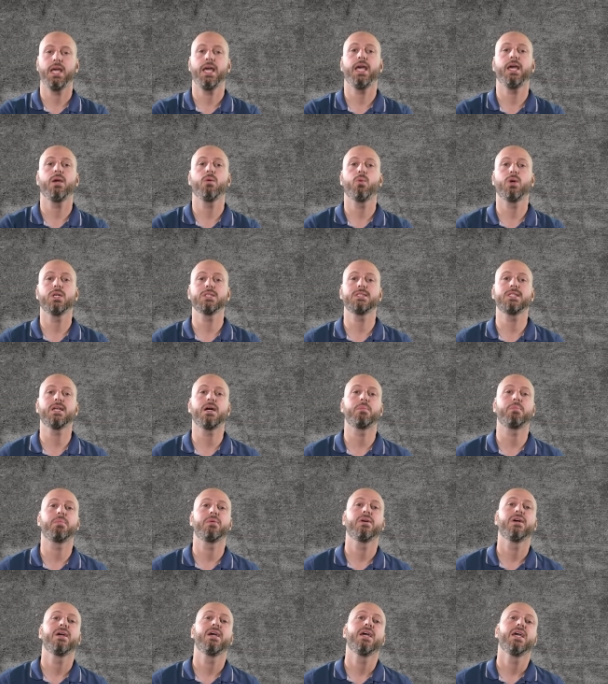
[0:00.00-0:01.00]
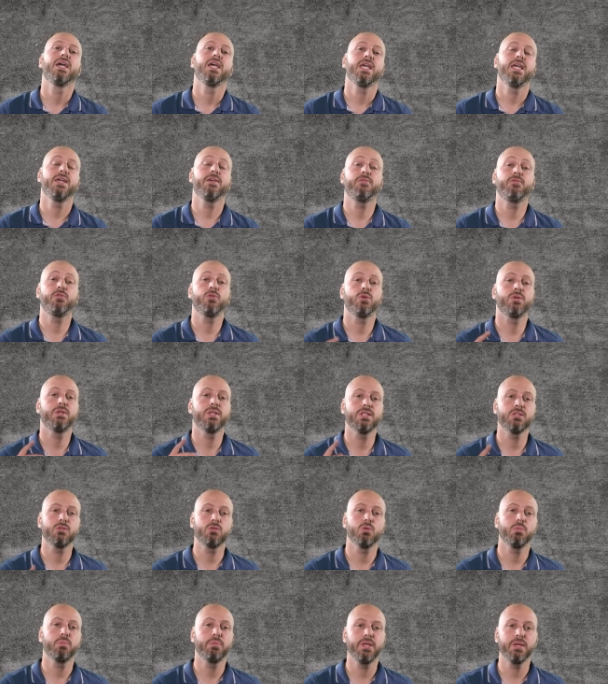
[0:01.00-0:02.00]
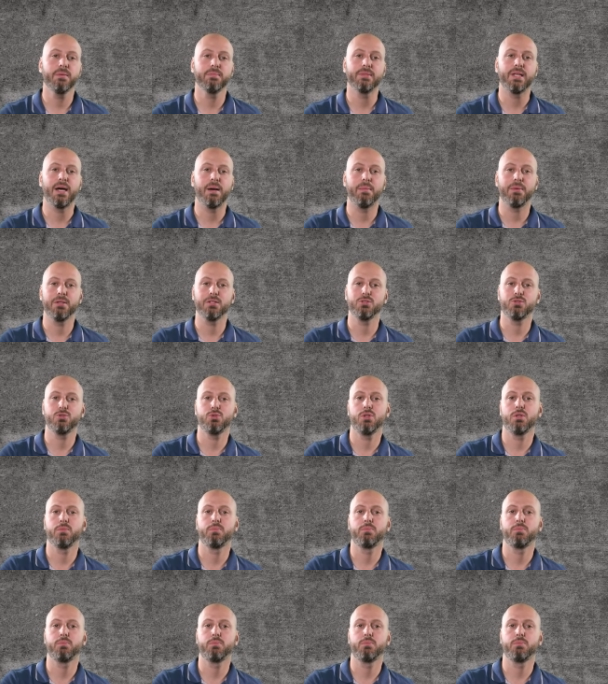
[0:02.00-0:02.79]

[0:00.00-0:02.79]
Hey, what's up? If you're into B M Ws, you're